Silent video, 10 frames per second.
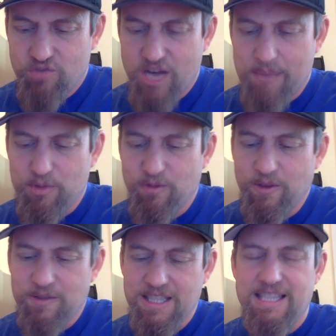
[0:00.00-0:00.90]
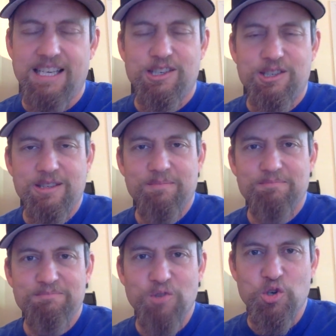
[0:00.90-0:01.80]
Chapter 56,
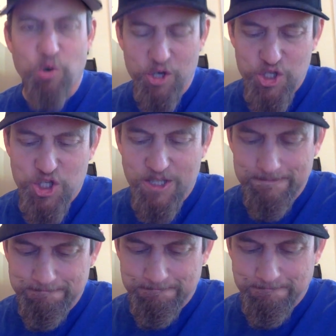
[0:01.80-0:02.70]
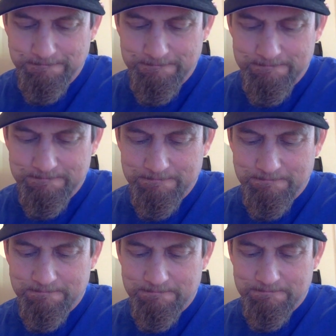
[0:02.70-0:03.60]
The Torch.
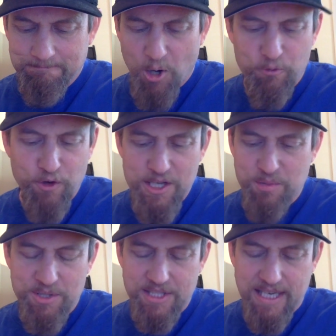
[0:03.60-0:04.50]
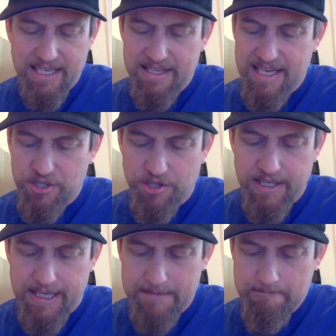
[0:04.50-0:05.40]
Our friends were stuck in that
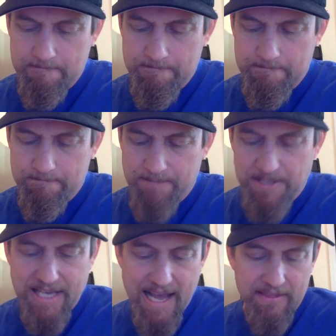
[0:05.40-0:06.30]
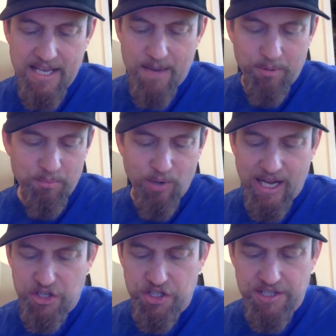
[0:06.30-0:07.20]
tree. They sat in the upper
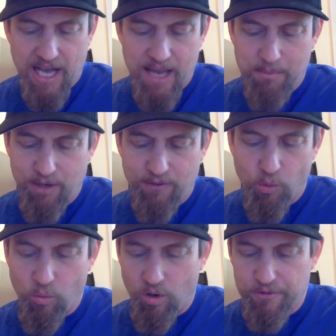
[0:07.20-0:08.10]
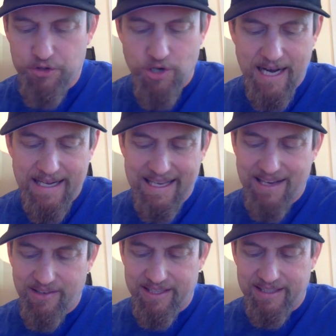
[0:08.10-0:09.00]
branches high above the wolves, trying to
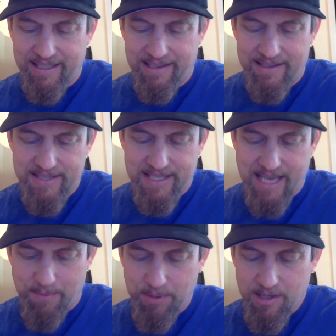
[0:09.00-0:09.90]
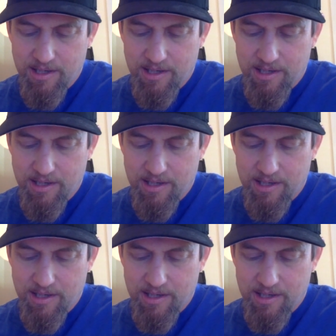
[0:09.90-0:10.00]
calculate an escape.